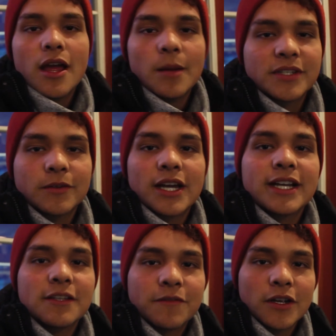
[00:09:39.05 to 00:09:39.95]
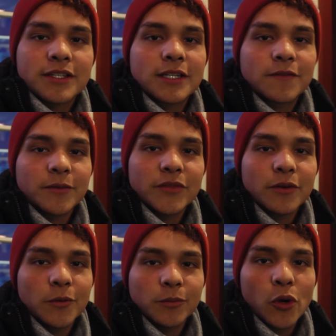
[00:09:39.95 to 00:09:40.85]
I'm still kind of defrosting from the
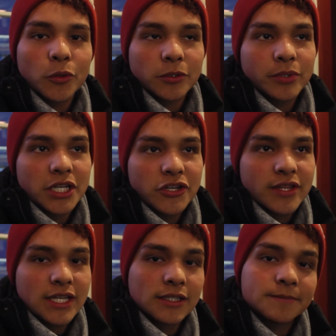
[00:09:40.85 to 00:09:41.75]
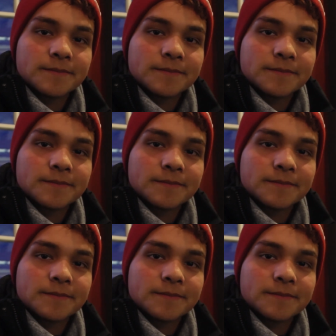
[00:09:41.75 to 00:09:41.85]
whole polar plunge thing.